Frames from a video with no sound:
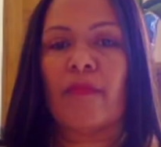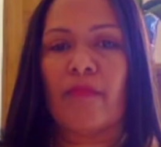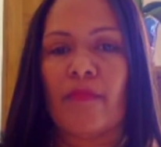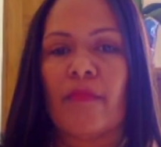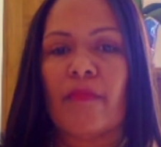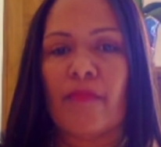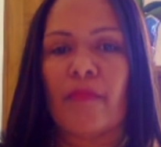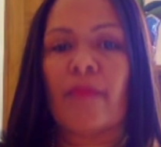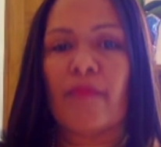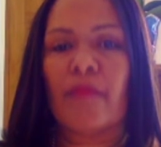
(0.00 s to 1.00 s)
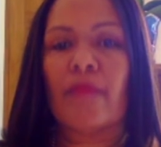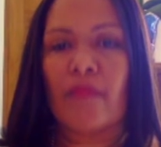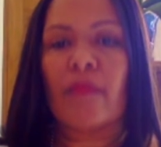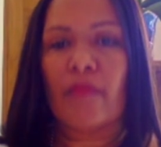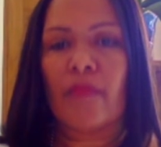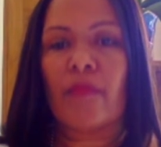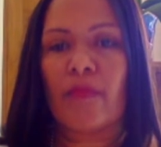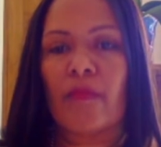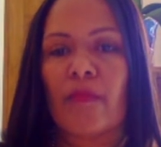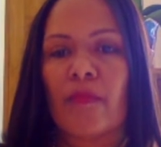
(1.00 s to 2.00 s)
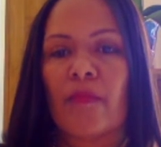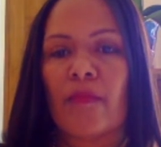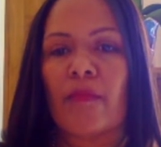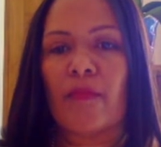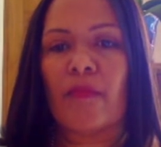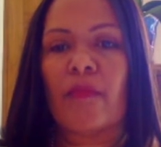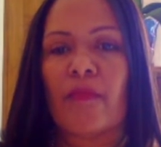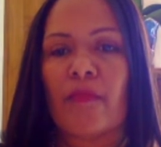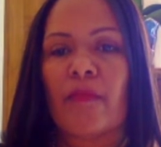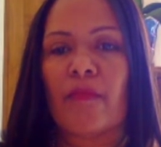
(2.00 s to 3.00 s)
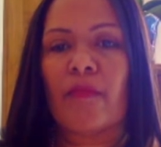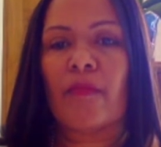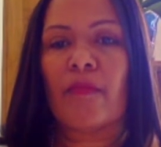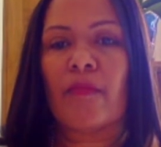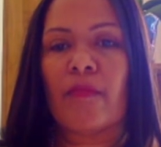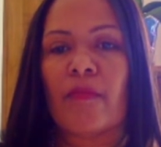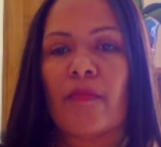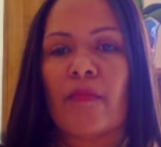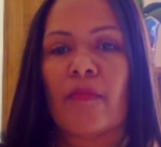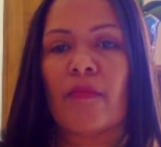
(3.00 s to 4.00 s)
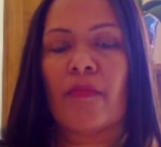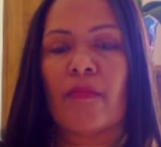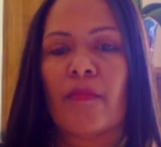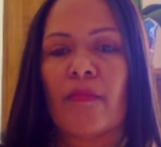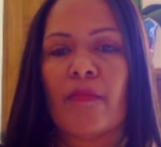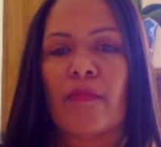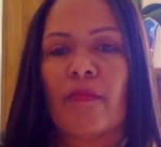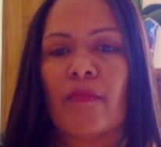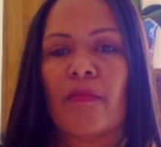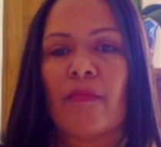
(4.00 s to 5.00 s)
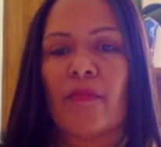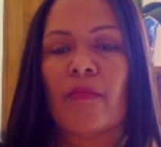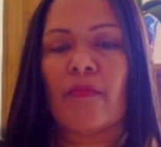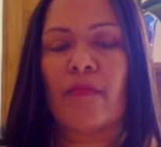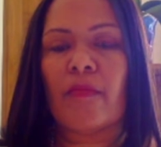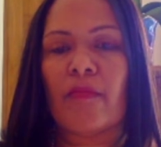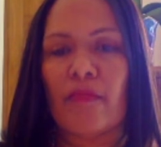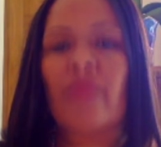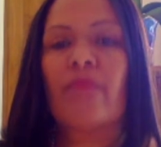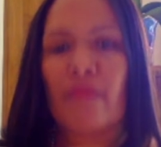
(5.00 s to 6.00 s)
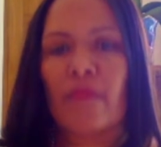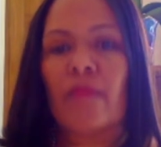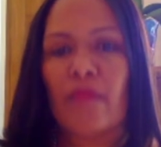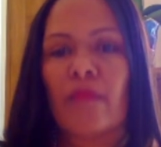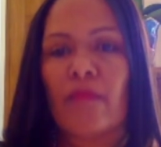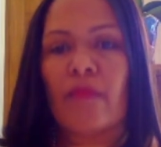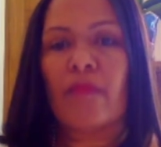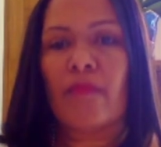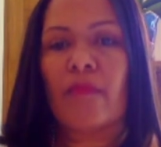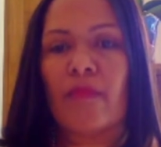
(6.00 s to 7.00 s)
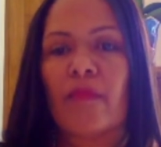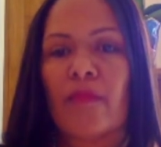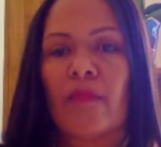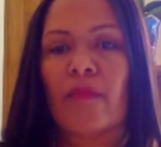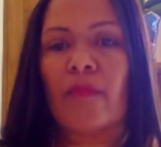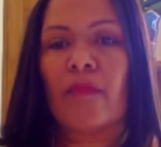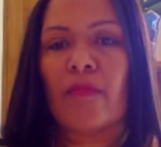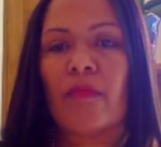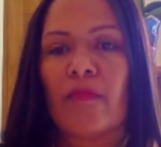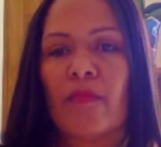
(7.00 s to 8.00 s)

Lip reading: [no speech]